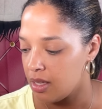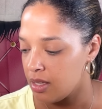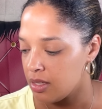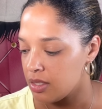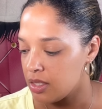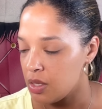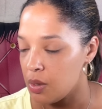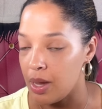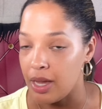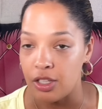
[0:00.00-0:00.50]

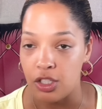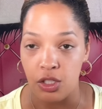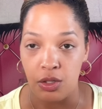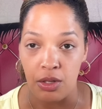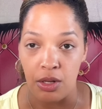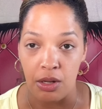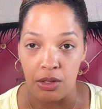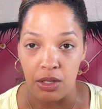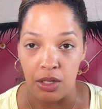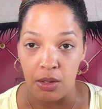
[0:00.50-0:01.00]
So as you
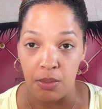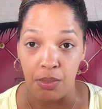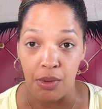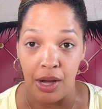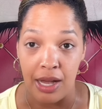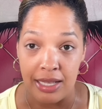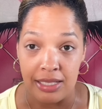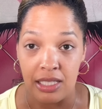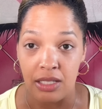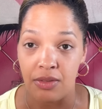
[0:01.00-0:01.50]
know, the
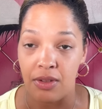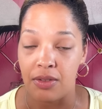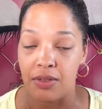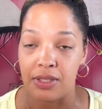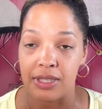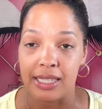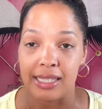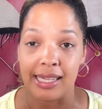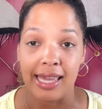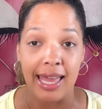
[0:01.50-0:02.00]
price of
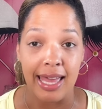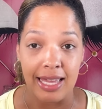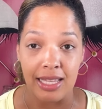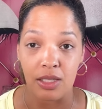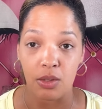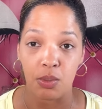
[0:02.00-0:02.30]
everything has